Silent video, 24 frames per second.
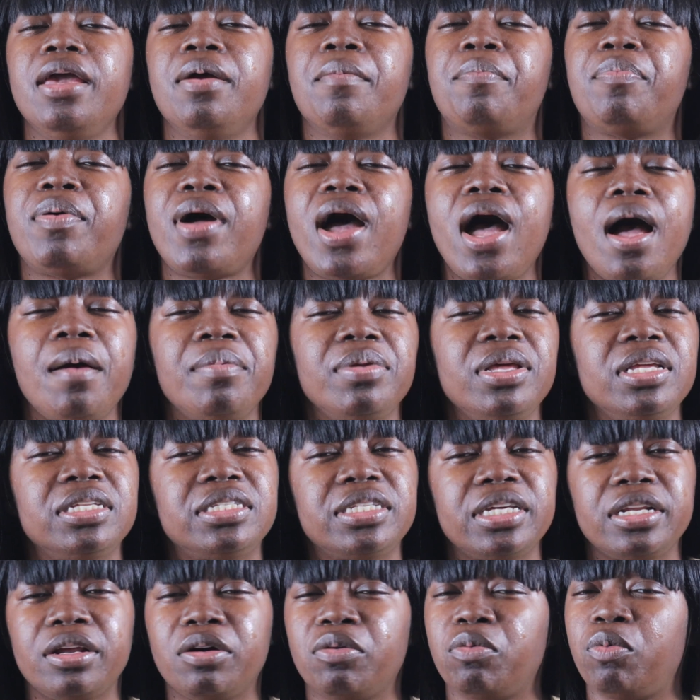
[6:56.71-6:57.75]
And probably
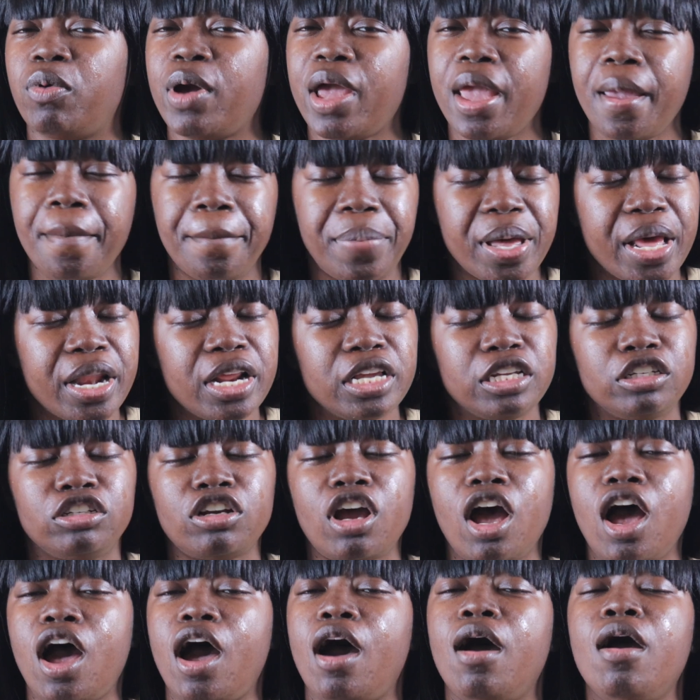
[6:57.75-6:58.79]
did a way better
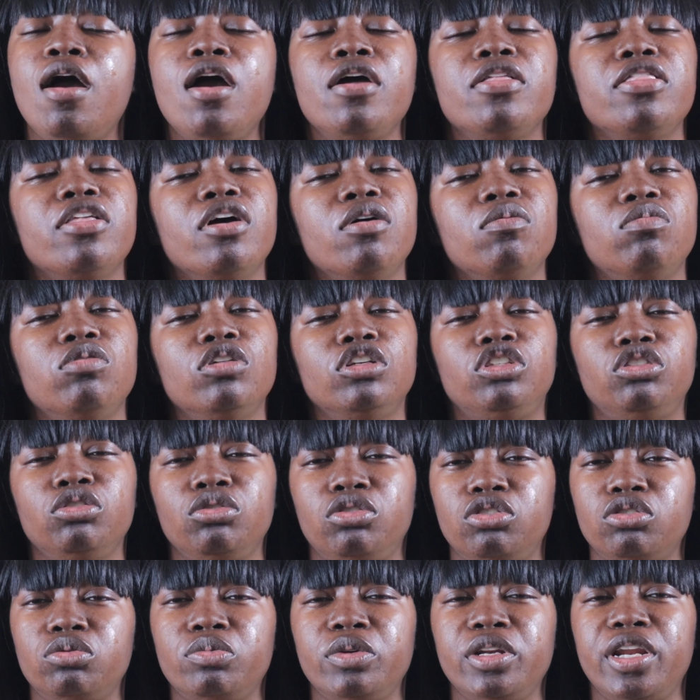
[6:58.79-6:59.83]
job than what
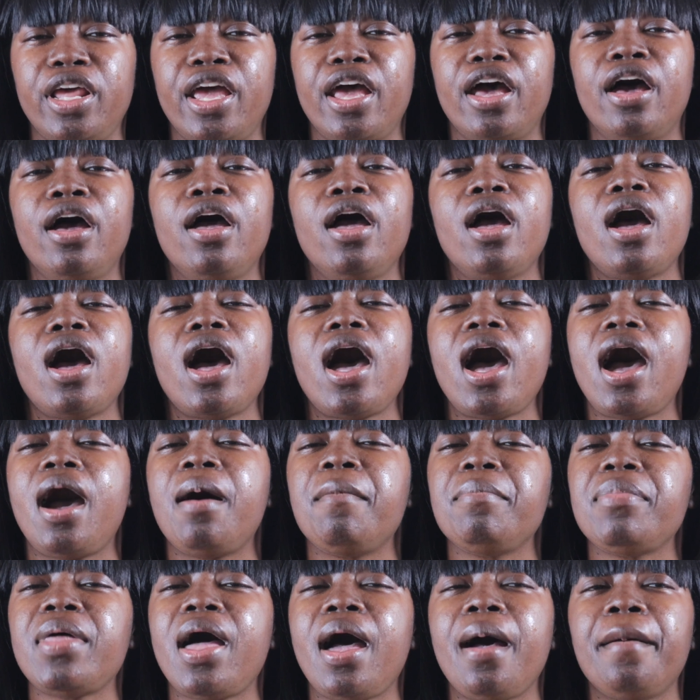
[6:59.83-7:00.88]
you're doing there.
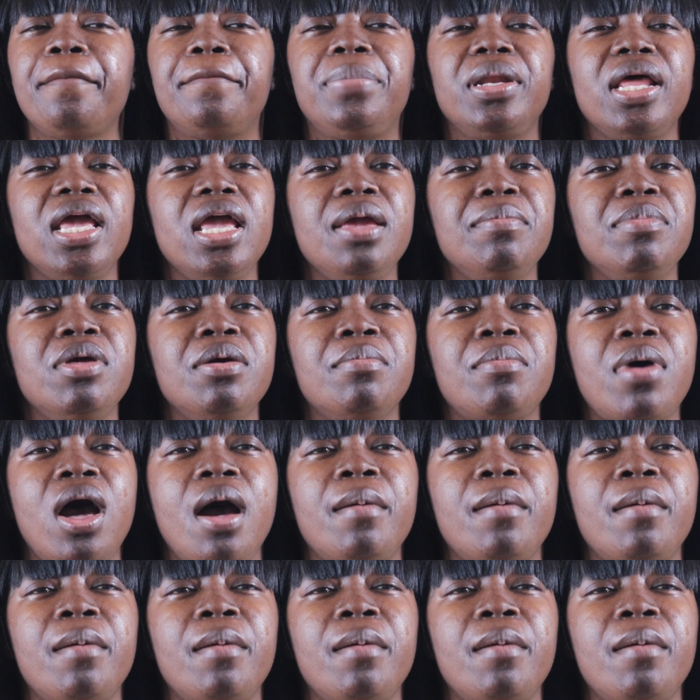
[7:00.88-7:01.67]
I'm not blaming